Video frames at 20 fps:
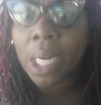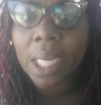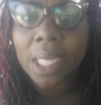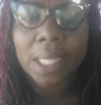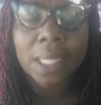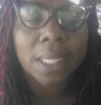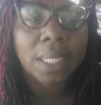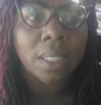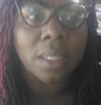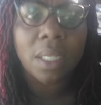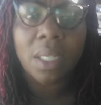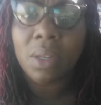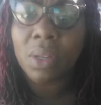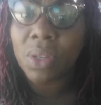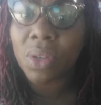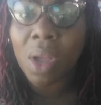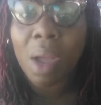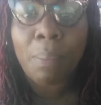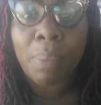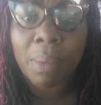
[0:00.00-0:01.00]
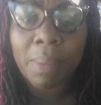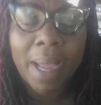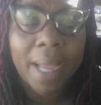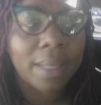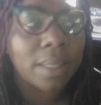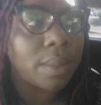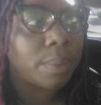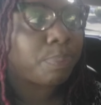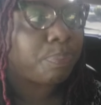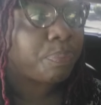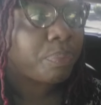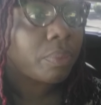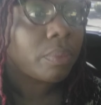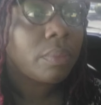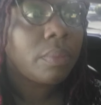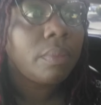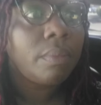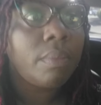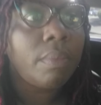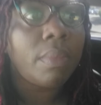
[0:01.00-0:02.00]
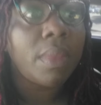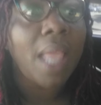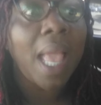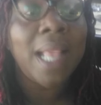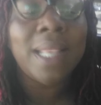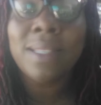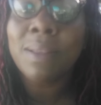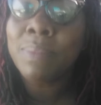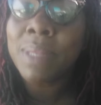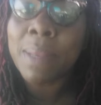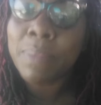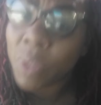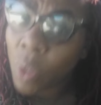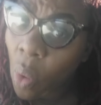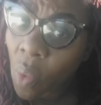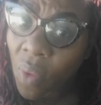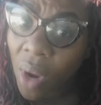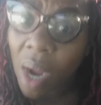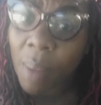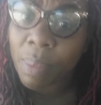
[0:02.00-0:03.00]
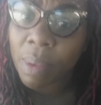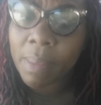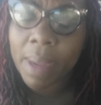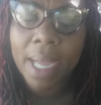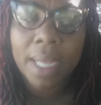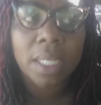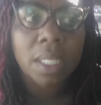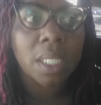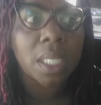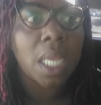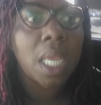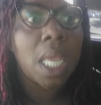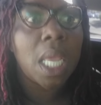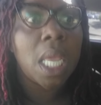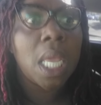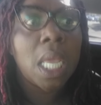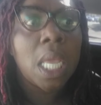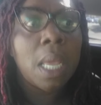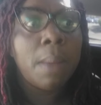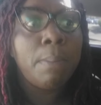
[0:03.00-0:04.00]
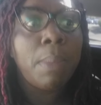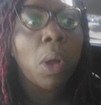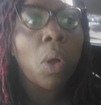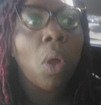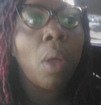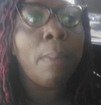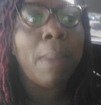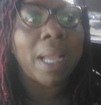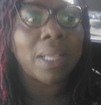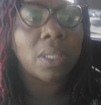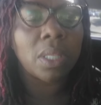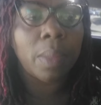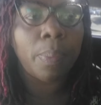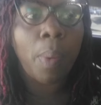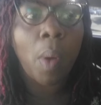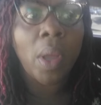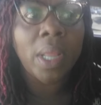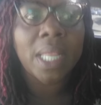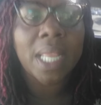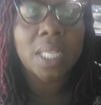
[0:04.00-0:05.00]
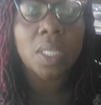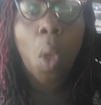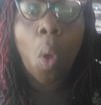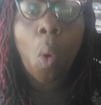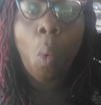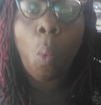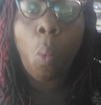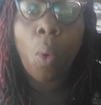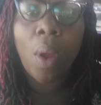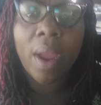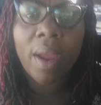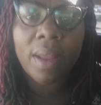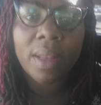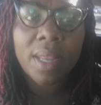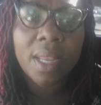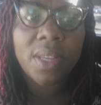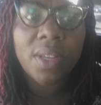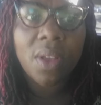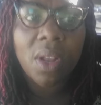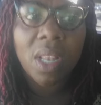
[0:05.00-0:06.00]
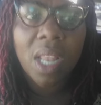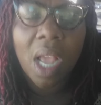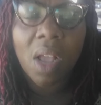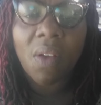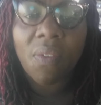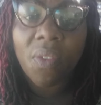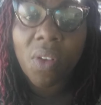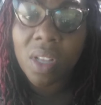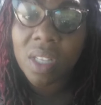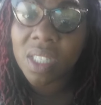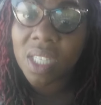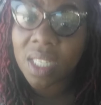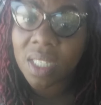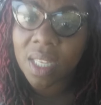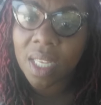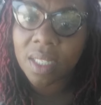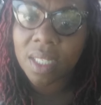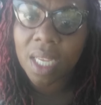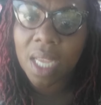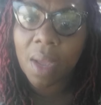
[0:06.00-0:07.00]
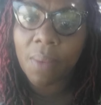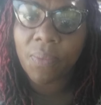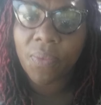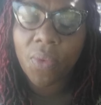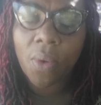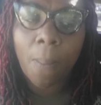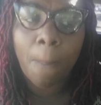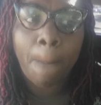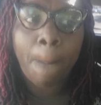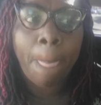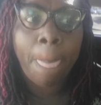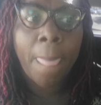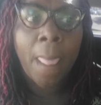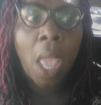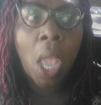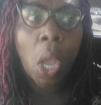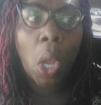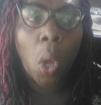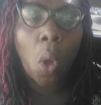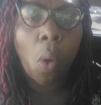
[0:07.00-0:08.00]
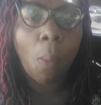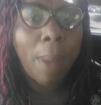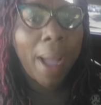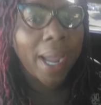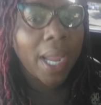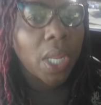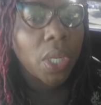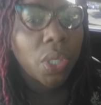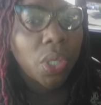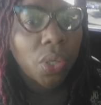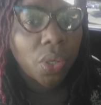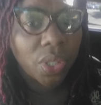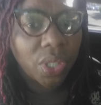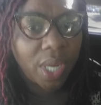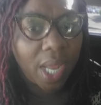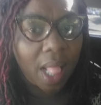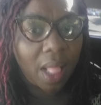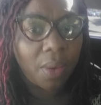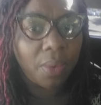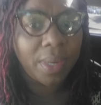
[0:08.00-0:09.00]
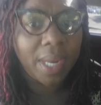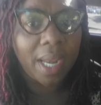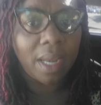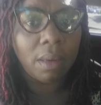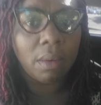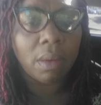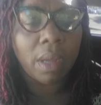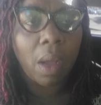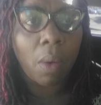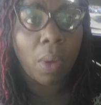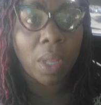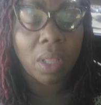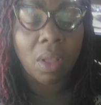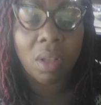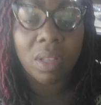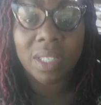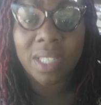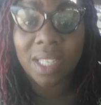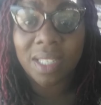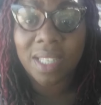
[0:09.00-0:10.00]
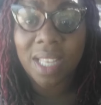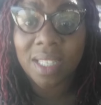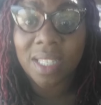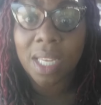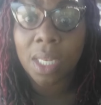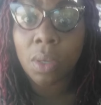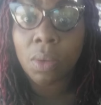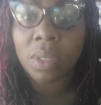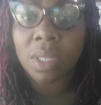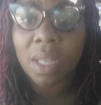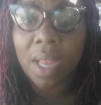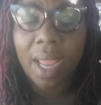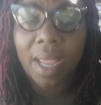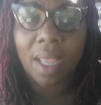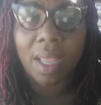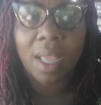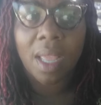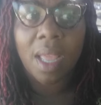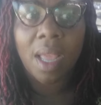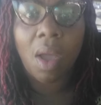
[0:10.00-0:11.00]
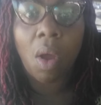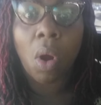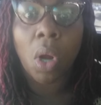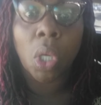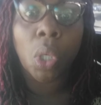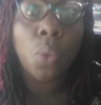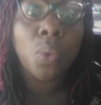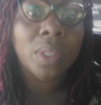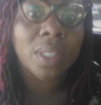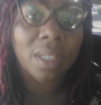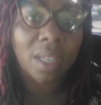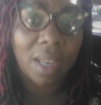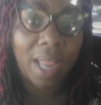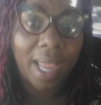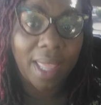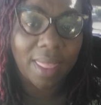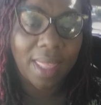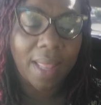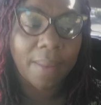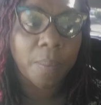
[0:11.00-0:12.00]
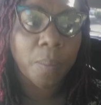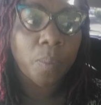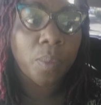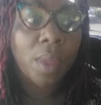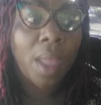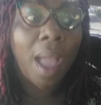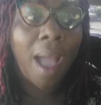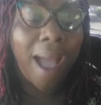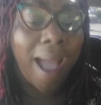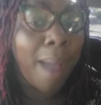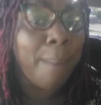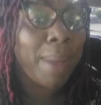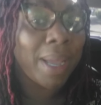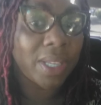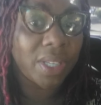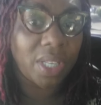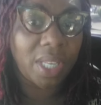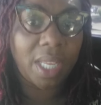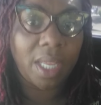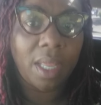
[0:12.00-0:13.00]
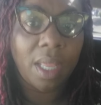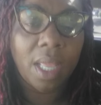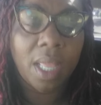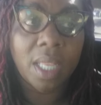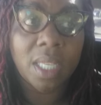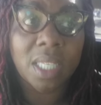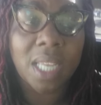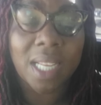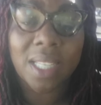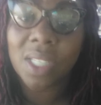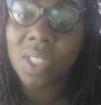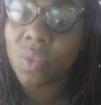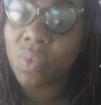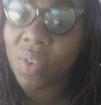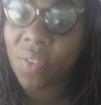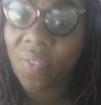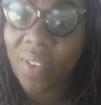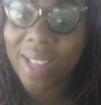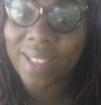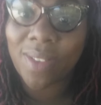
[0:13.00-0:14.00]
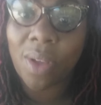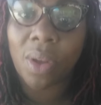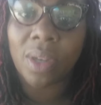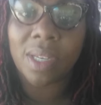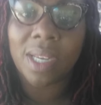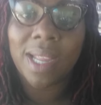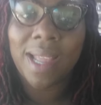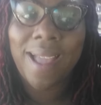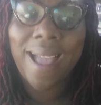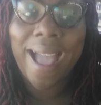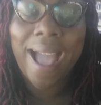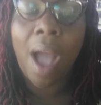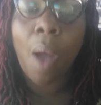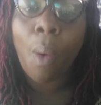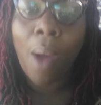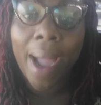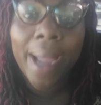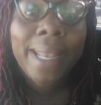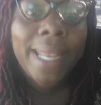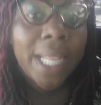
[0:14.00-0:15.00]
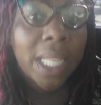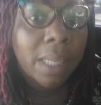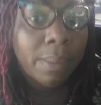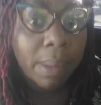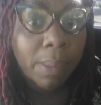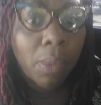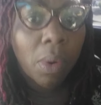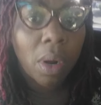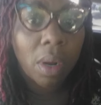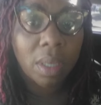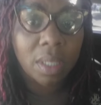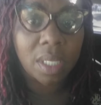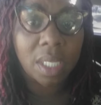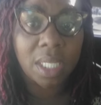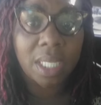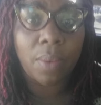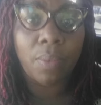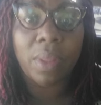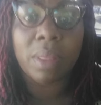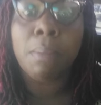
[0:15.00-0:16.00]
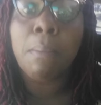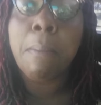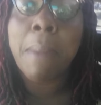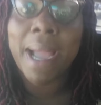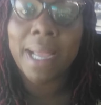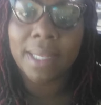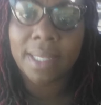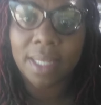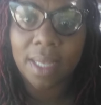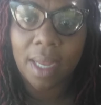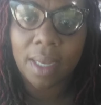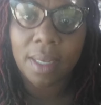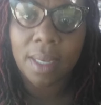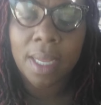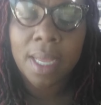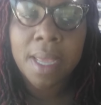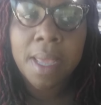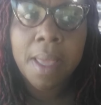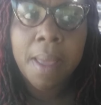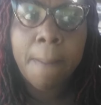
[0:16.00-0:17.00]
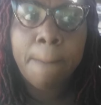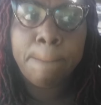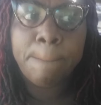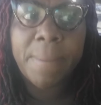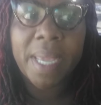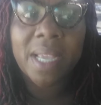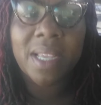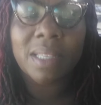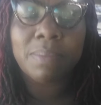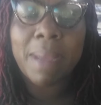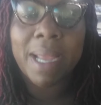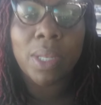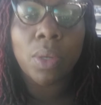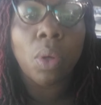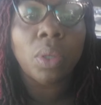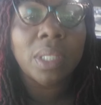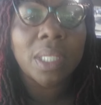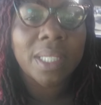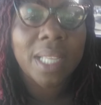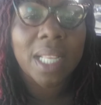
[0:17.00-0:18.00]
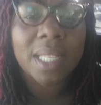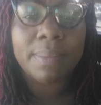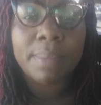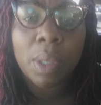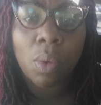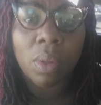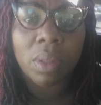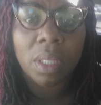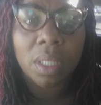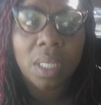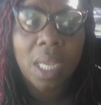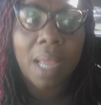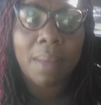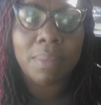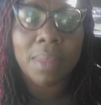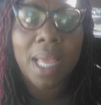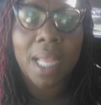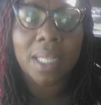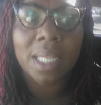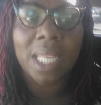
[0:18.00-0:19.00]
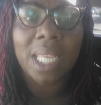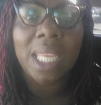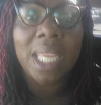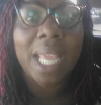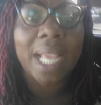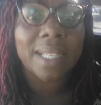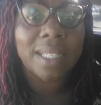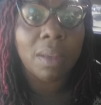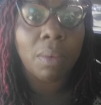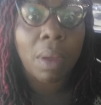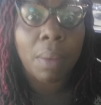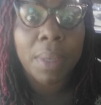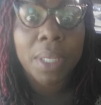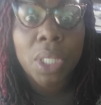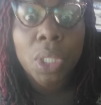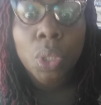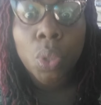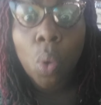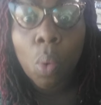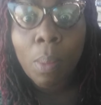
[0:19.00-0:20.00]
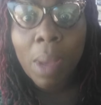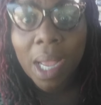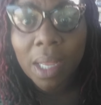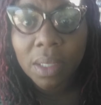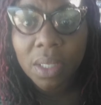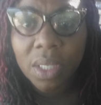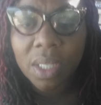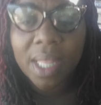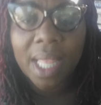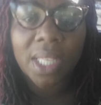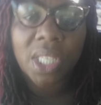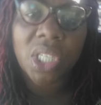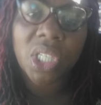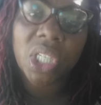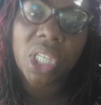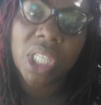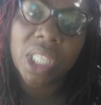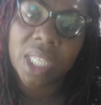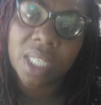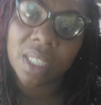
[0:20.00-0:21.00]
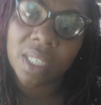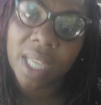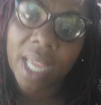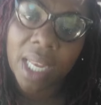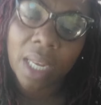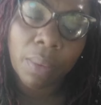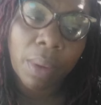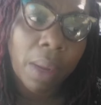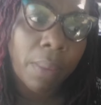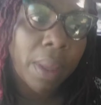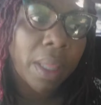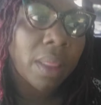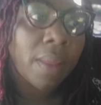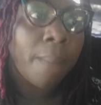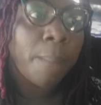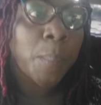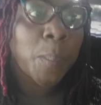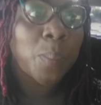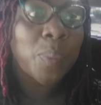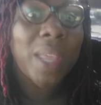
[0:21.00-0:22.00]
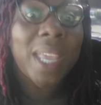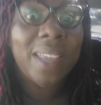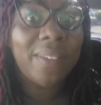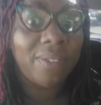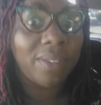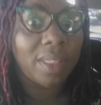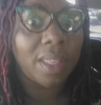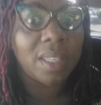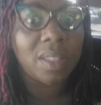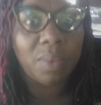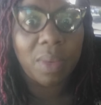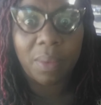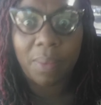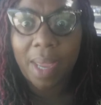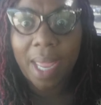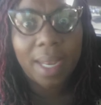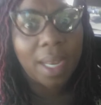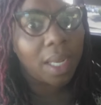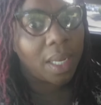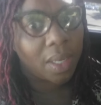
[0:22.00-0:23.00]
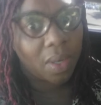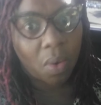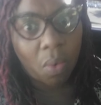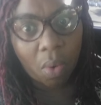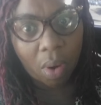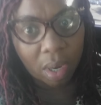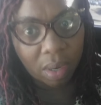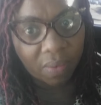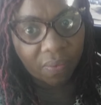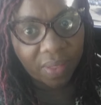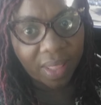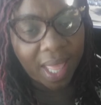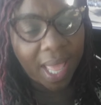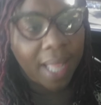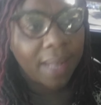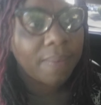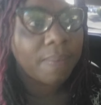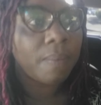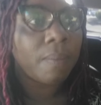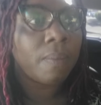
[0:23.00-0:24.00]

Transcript: and it's you know you compromise and sometimes you overcompromise. But going back to the point is where did your lack of consistency come from? Go back into your childhood and look at what consistency looks like or looked like then. I'm actually starting to reflect on how I need to be more consistent with my son because my daughter tells me all the time that he gets away with so much that she didn't get away with. Even this week we had a little quarrel over that.